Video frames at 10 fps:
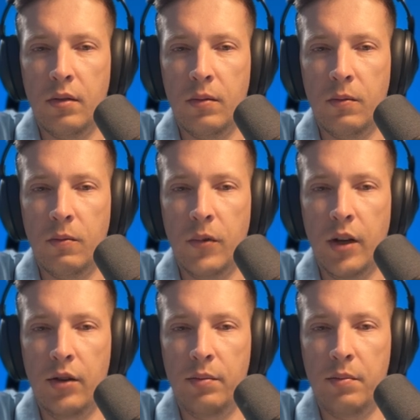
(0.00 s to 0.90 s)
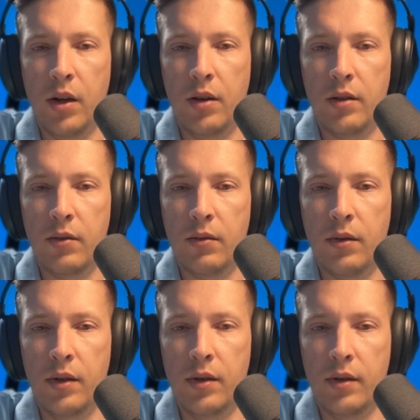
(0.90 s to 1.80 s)
Weight based on
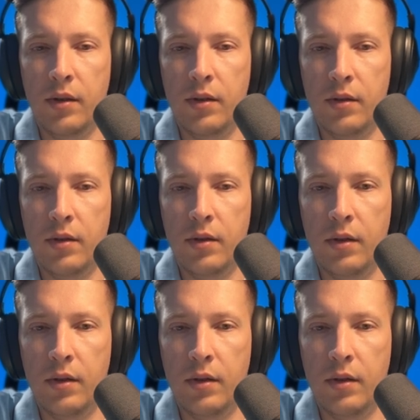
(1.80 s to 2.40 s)
distance.